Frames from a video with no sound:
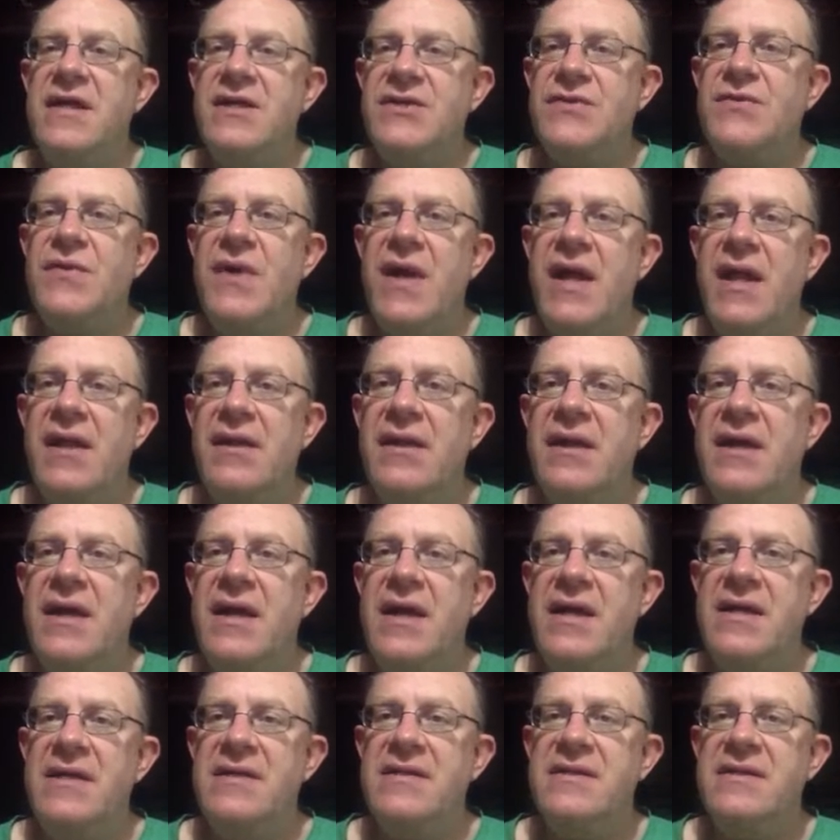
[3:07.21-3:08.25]
Israel
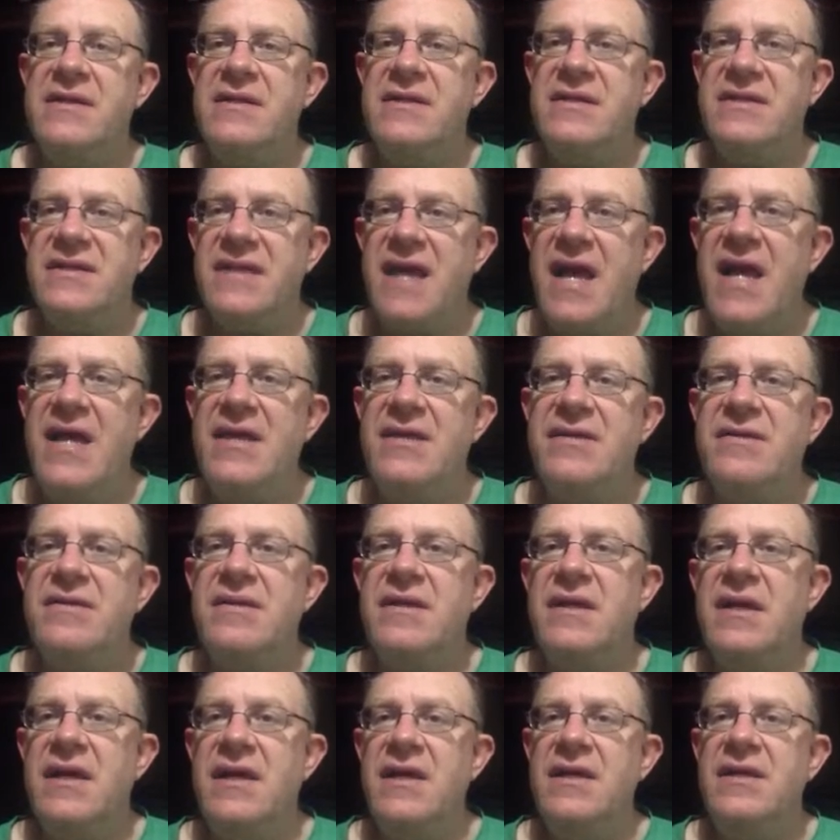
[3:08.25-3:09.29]
as a
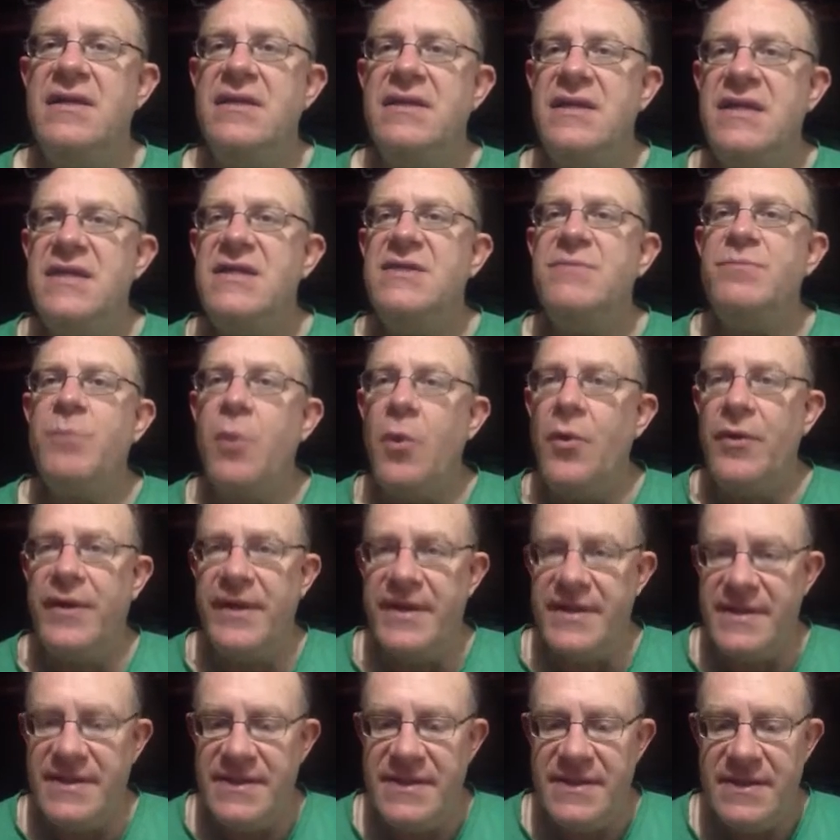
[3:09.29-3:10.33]
state in these
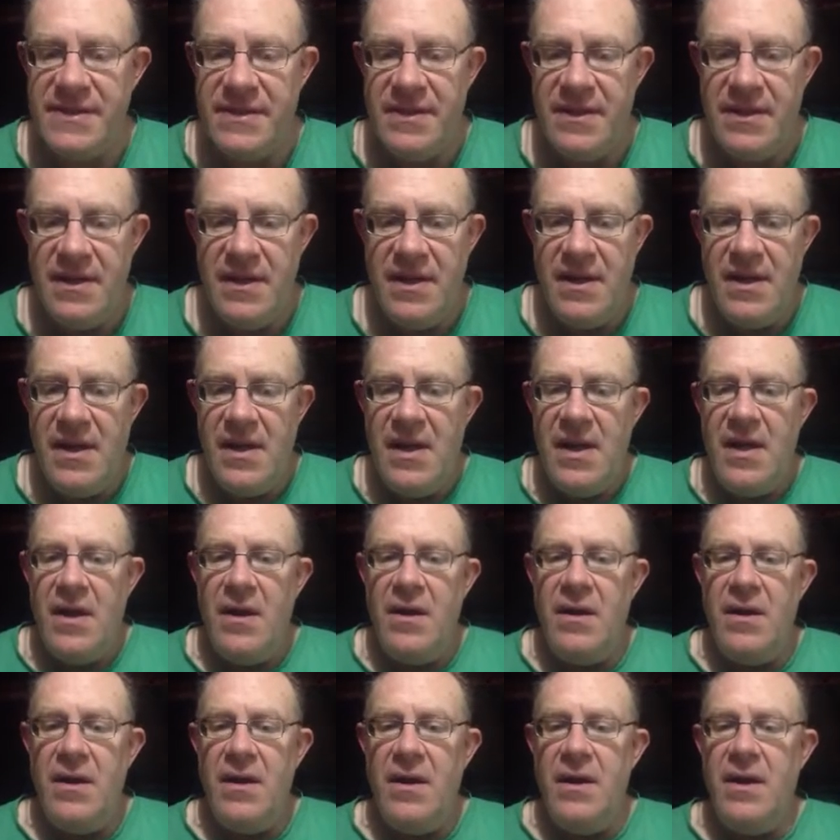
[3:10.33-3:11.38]
borders,
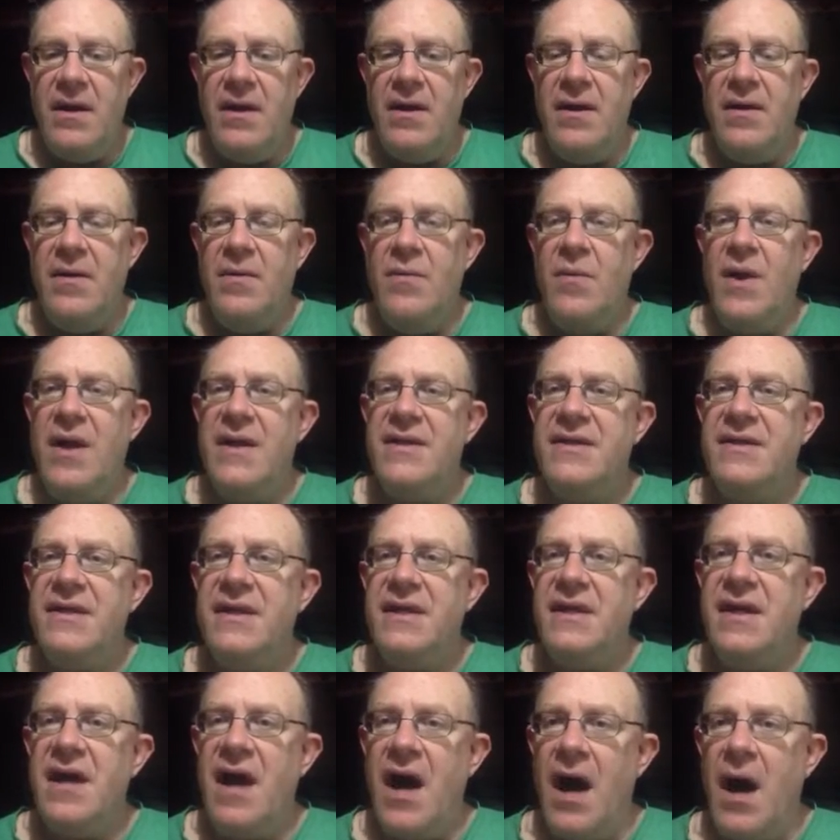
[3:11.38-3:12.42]
while
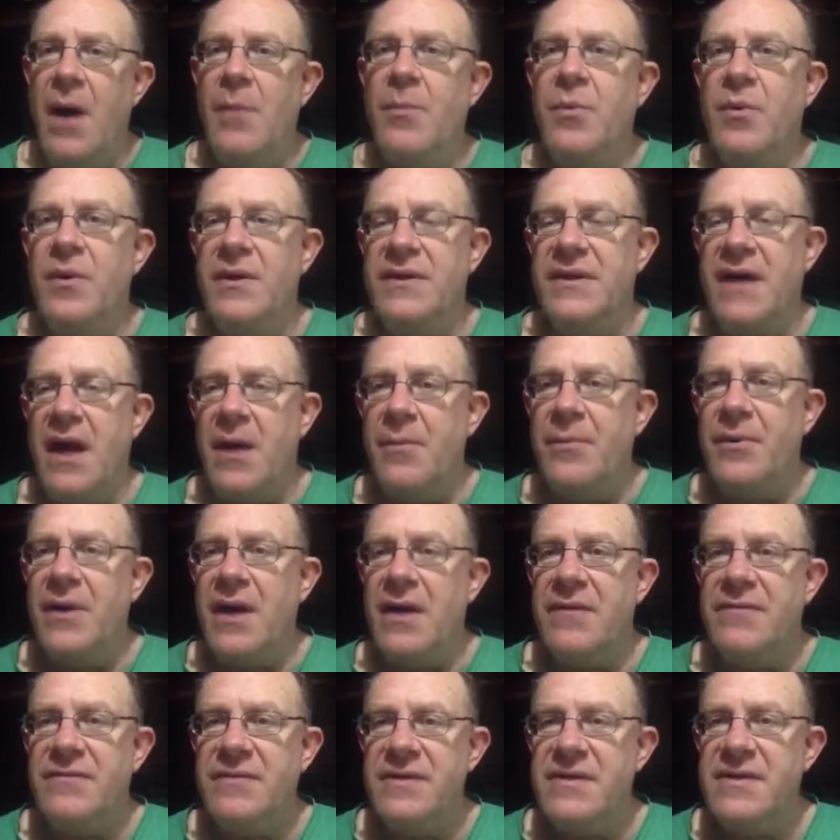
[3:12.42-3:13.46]
the Arab world, the Arab
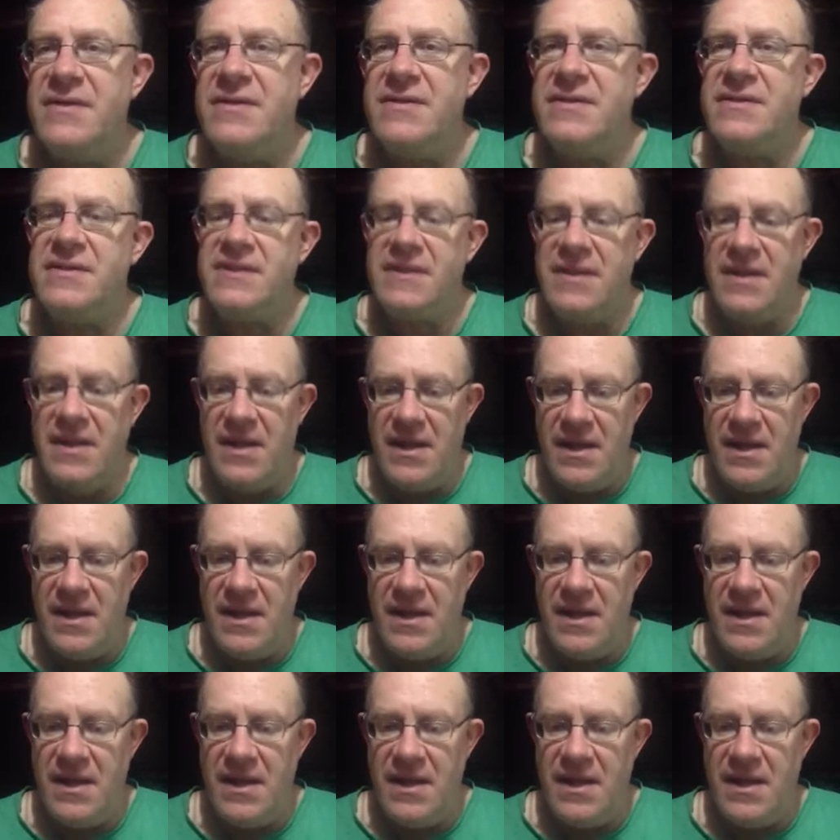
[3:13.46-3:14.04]
countries,